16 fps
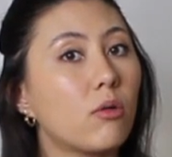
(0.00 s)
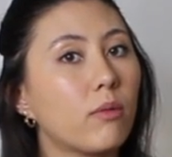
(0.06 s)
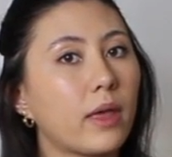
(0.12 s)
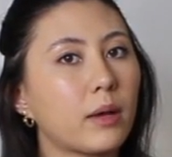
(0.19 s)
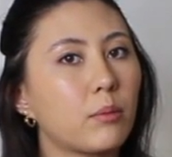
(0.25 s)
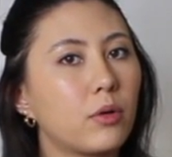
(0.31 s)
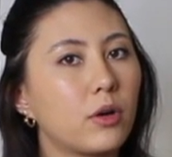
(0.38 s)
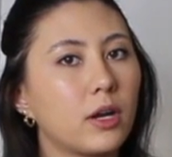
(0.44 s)

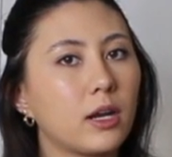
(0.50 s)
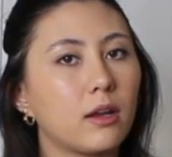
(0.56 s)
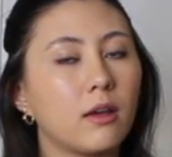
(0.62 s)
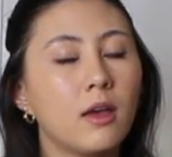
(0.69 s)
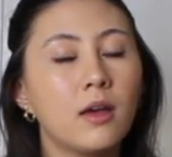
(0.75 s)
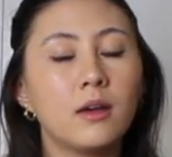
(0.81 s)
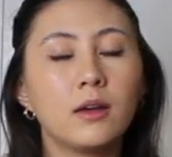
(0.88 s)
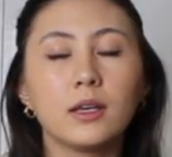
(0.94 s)
like putting
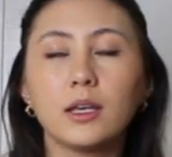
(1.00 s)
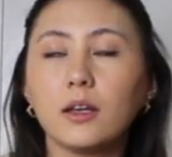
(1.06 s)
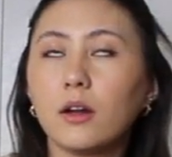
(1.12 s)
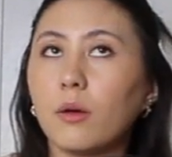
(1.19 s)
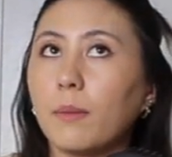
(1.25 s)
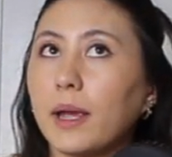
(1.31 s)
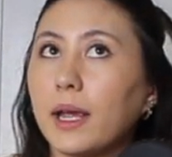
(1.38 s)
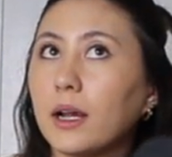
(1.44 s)
heat on
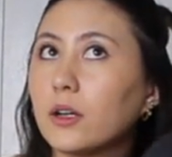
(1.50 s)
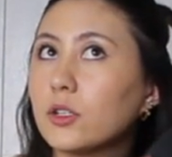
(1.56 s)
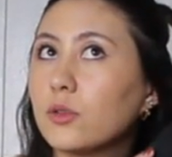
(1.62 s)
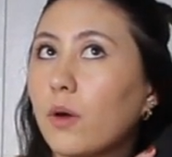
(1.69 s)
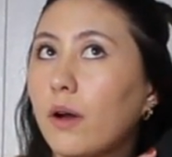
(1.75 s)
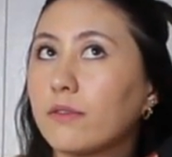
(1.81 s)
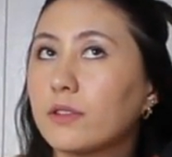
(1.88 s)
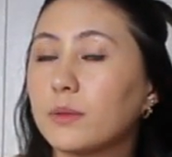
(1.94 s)
my hair too
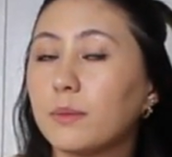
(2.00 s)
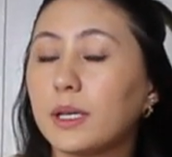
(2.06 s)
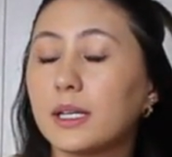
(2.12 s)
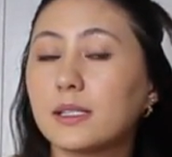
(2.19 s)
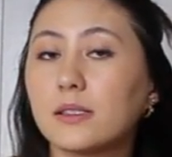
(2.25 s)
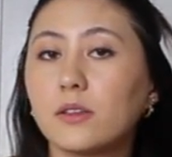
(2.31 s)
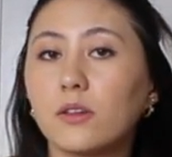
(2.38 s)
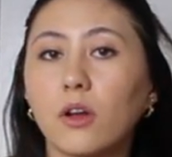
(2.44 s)
often
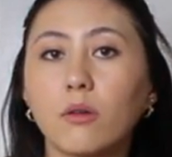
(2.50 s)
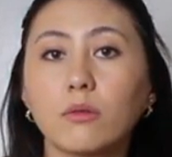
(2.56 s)
because, you know,